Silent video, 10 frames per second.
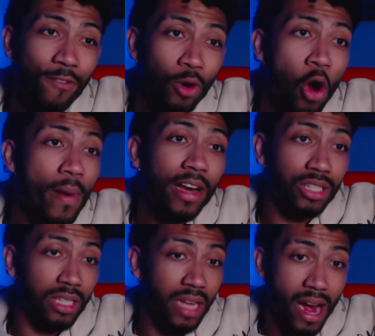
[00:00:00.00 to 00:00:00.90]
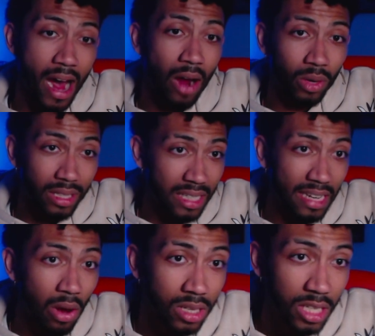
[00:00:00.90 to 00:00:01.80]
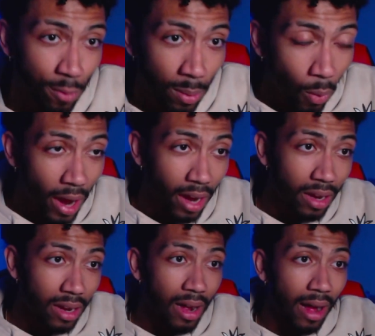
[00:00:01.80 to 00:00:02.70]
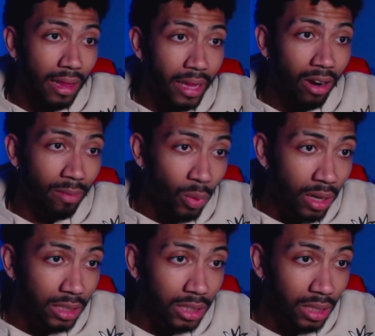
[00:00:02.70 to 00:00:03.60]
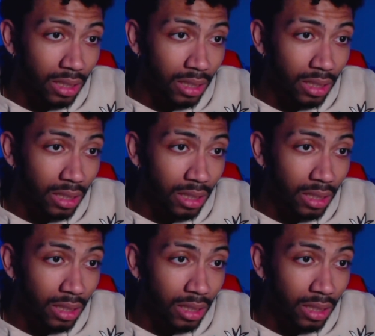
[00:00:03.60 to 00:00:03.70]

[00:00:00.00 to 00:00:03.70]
we're going by just that, I don't see no conceivable way they're gonna be winning this shit.